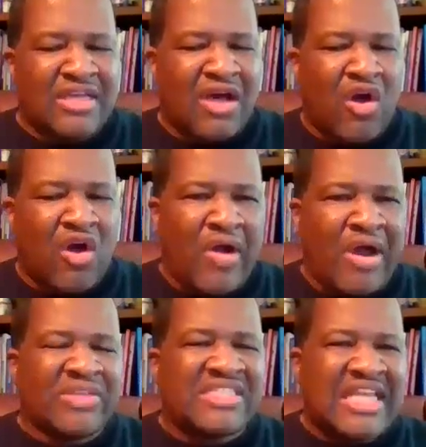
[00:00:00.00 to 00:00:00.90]
Or
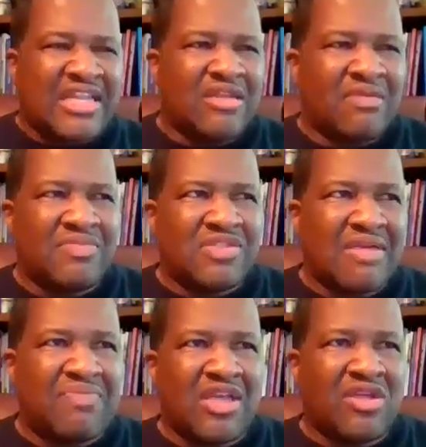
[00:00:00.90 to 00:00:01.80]
I will send them
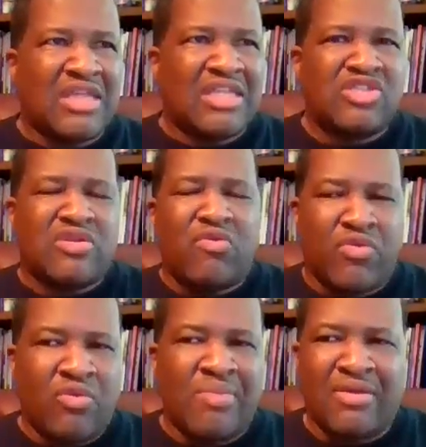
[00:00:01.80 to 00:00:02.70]
something into their
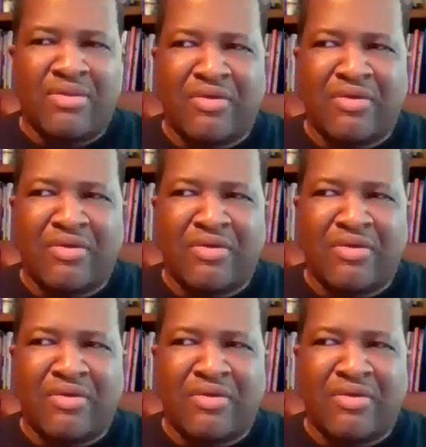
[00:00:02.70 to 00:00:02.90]
room,